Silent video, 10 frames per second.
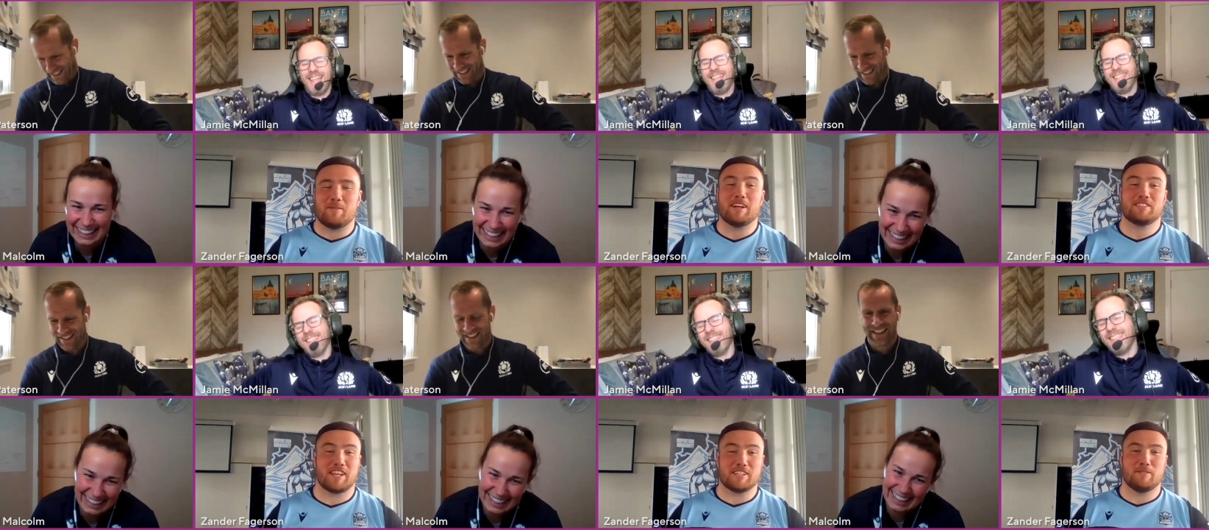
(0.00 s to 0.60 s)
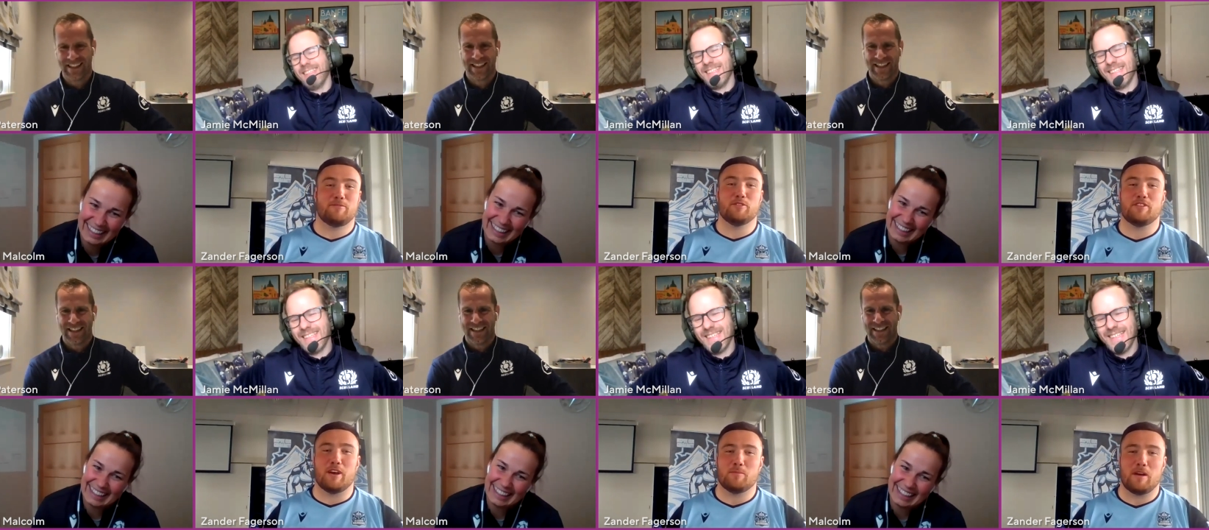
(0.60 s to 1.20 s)
Speaker 1: I managed to get some
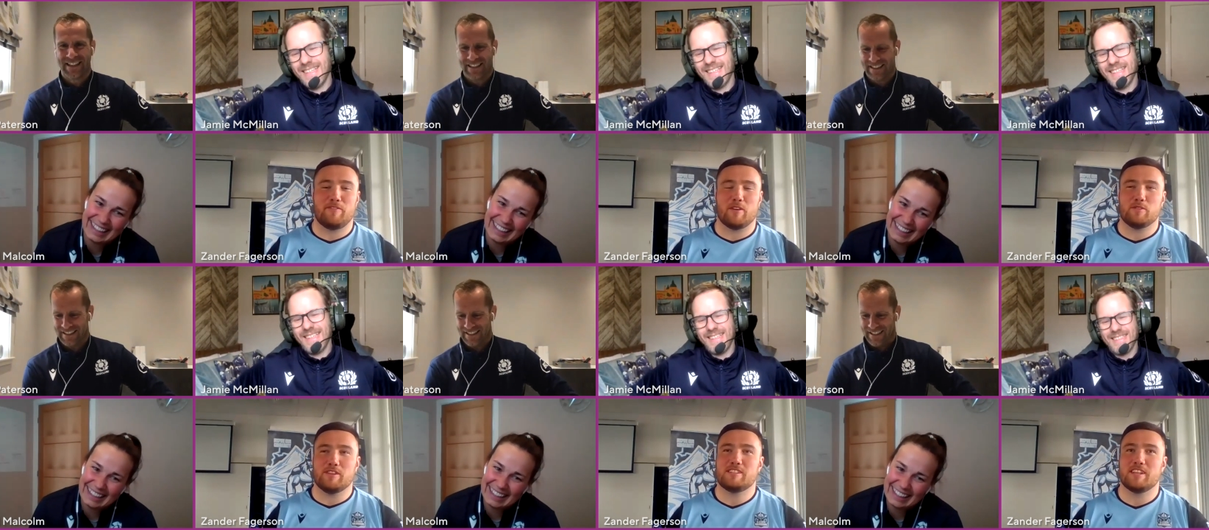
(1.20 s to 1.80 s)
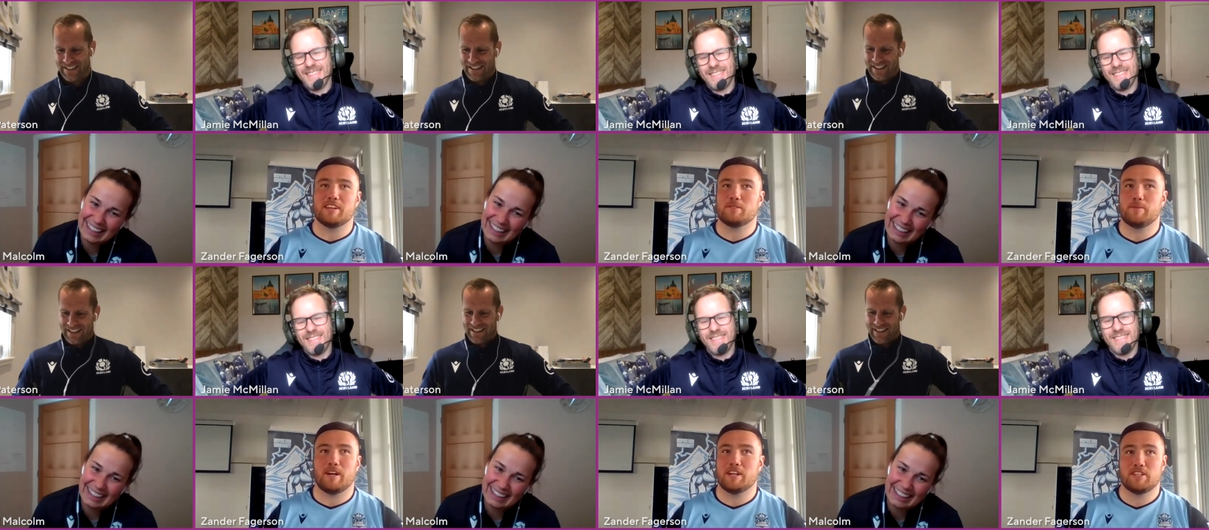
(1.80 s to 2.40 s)
food down, but I felt really sick.
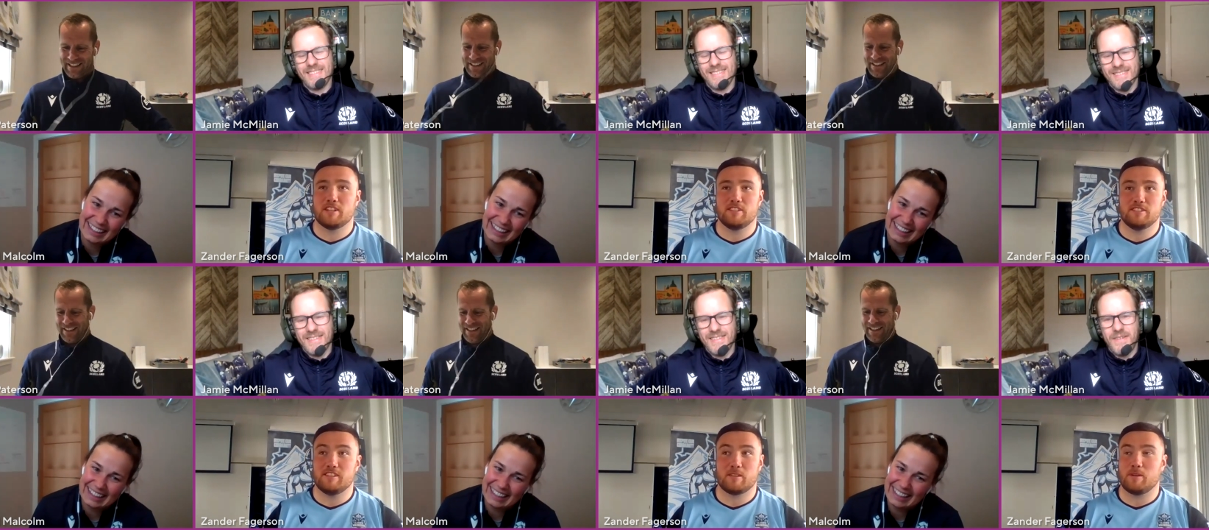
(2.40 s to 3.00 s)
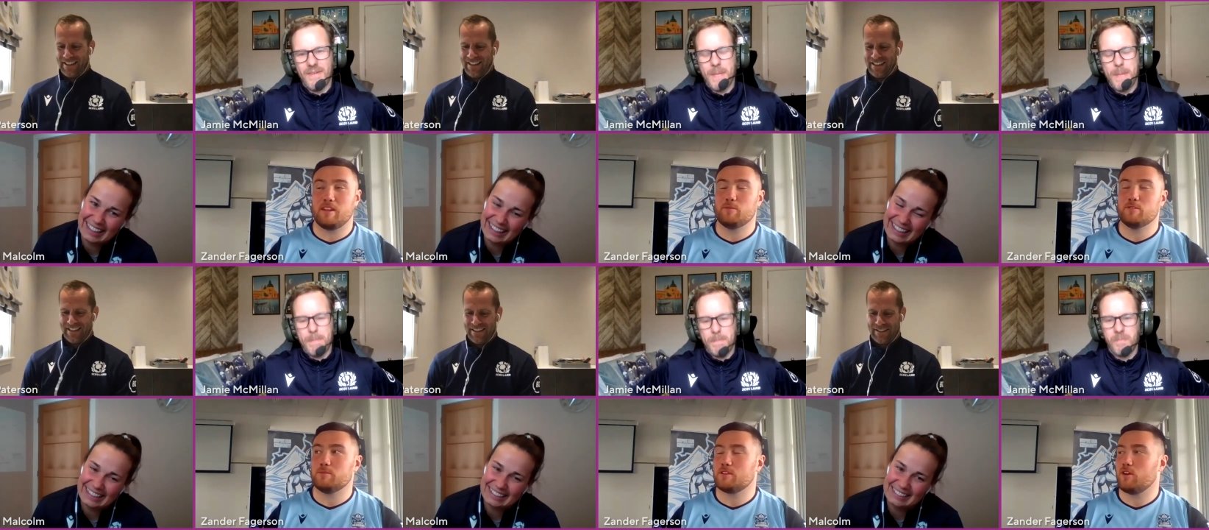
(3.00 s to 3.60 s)
But I generally didn't think my name
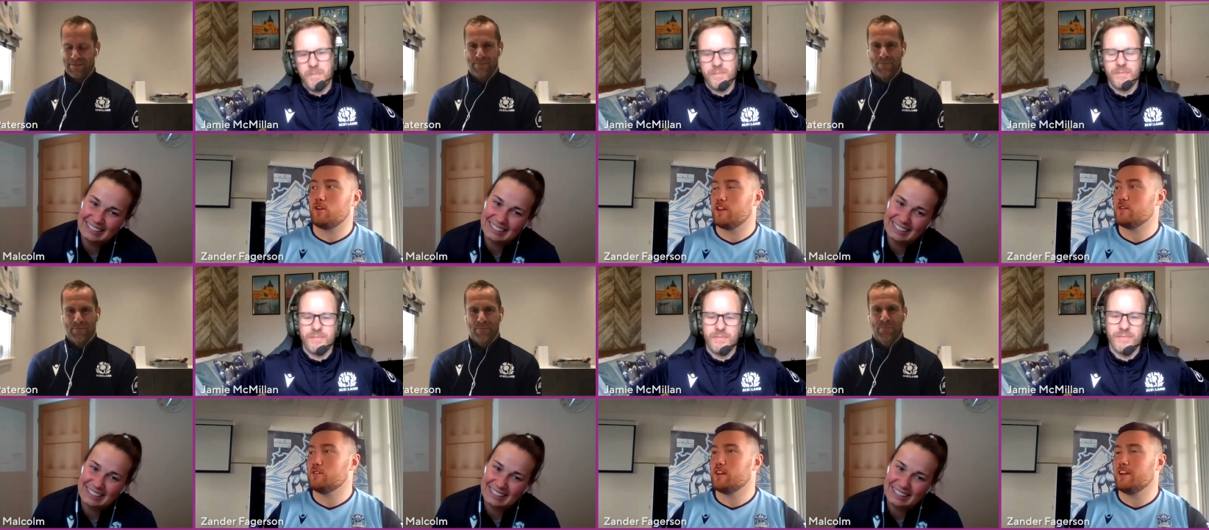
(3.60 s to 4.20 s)
was going to be called out.